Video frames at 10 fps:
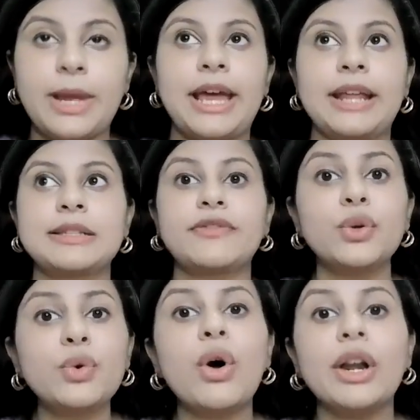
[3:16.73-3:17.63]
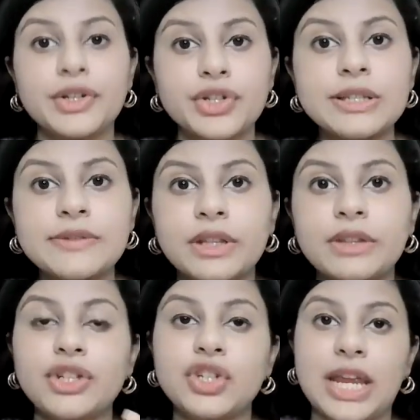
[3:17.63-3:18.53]
where few colleges
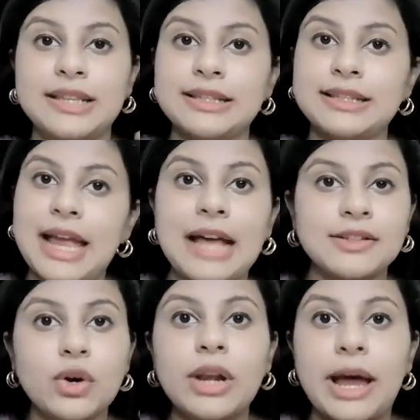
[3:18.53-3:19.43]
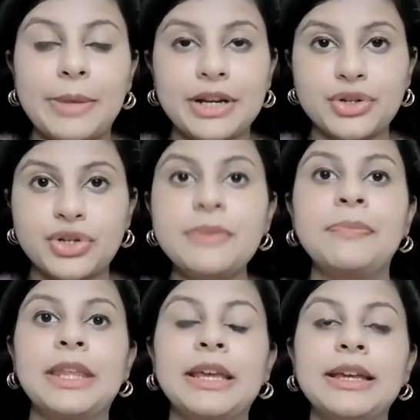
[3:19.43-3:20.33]
with which ACCA has a collaboration,